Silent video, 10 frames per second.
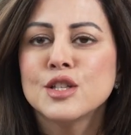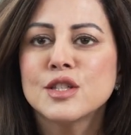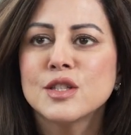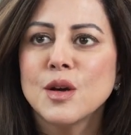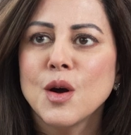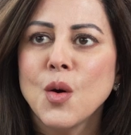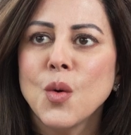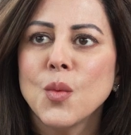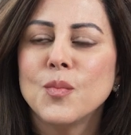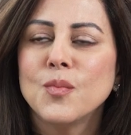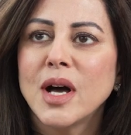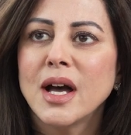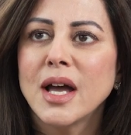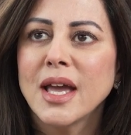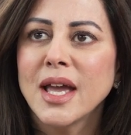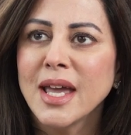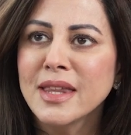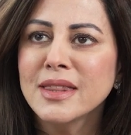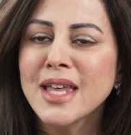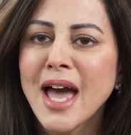So
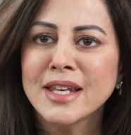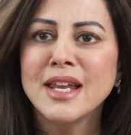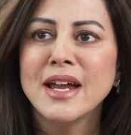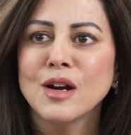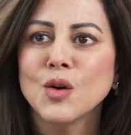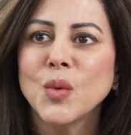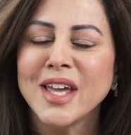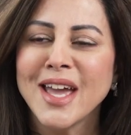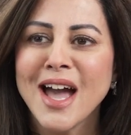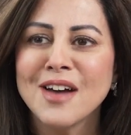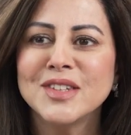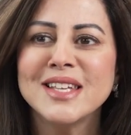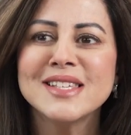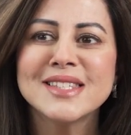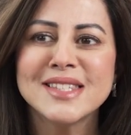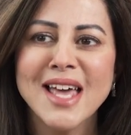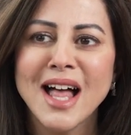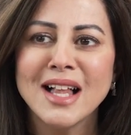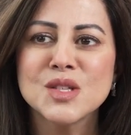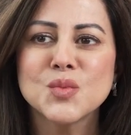in that layer, we have these
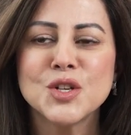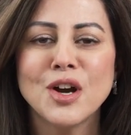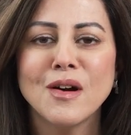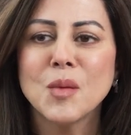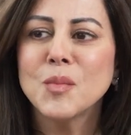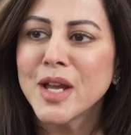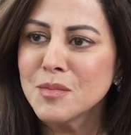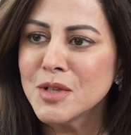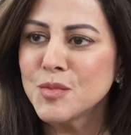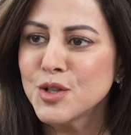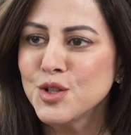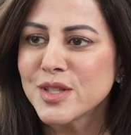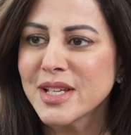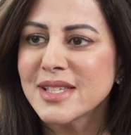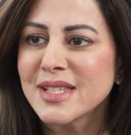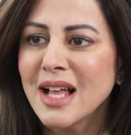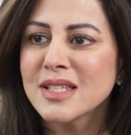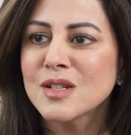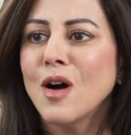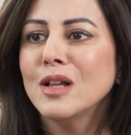cells, which are our pigment producing
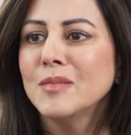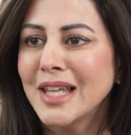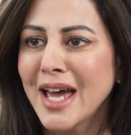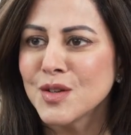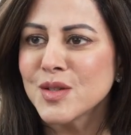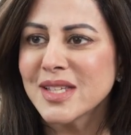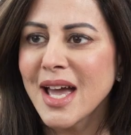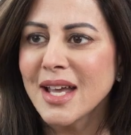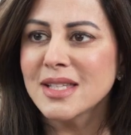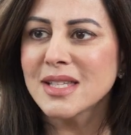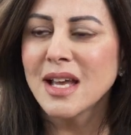cells called melanocytes.